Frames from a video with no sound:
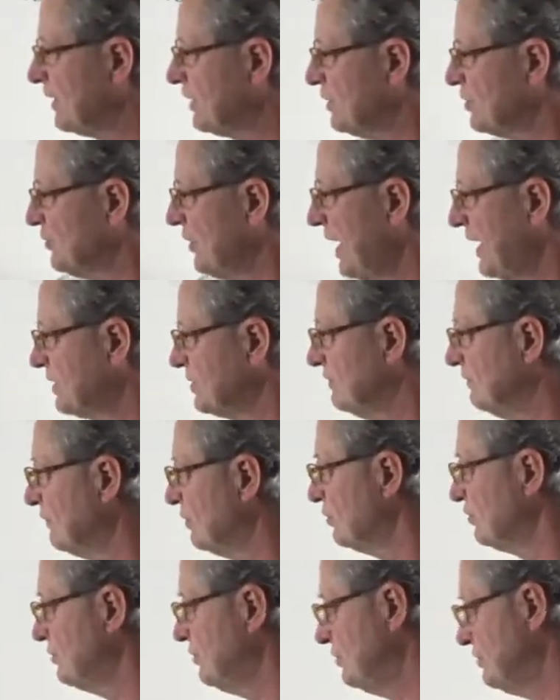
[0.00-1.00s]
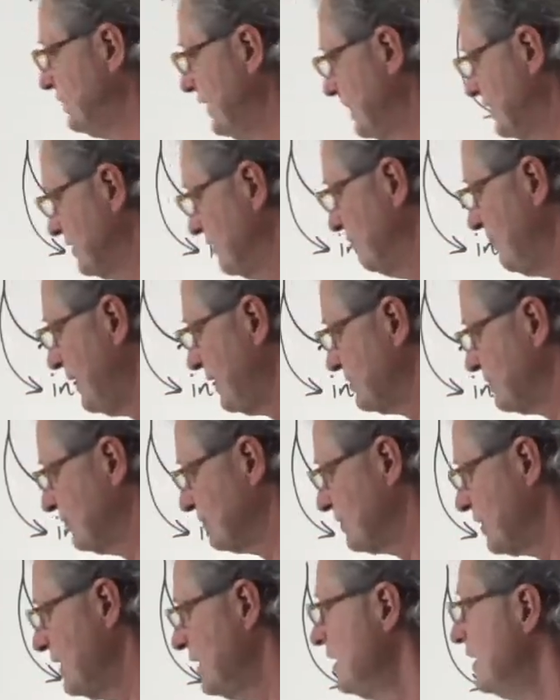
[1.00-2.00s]
contraction of those two sets of
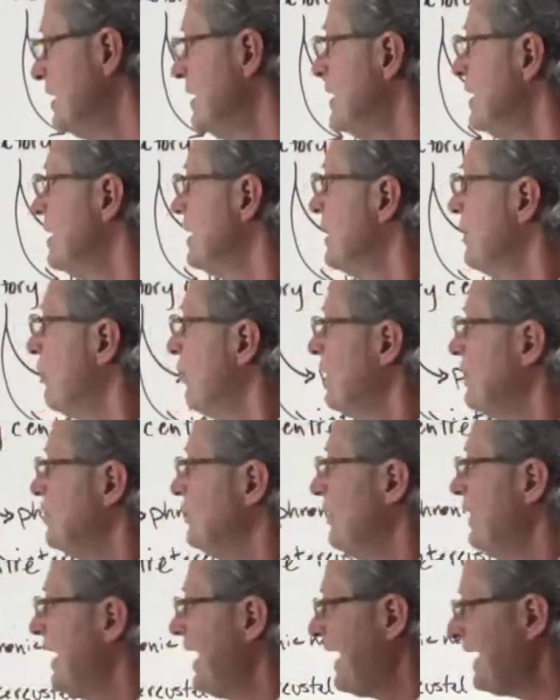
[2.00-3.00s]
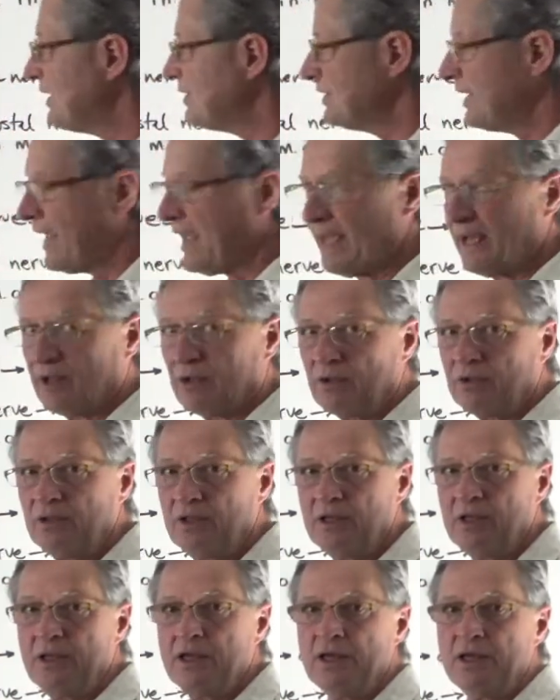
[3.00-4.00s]
muscles. When you
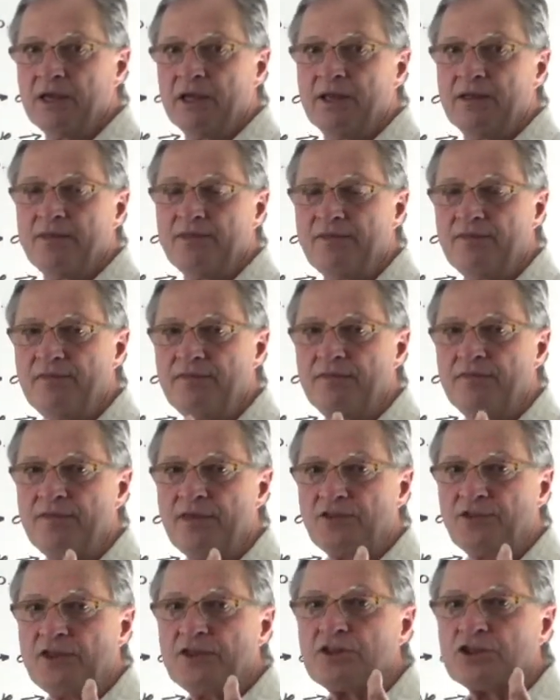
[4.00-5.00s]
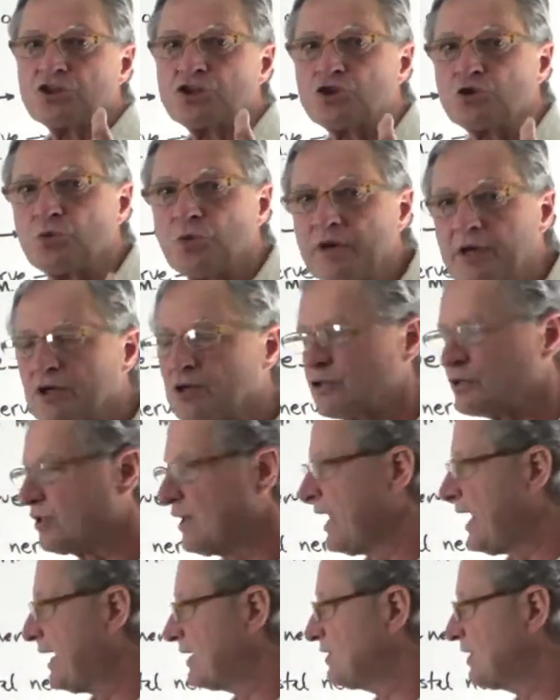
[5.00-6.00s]
exhale, the thing that
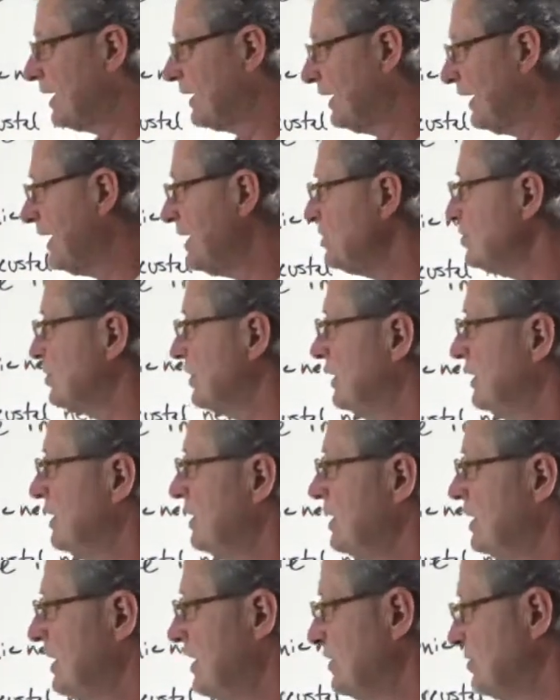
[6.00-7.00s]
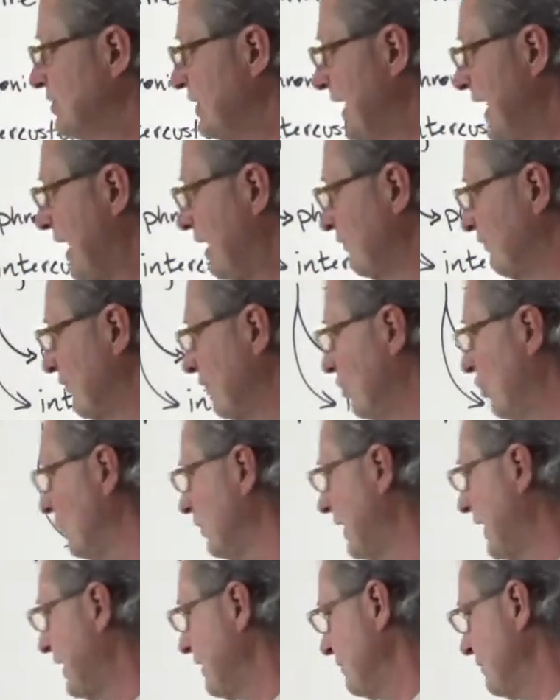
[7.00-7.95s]
triggers exhalation is the alveoli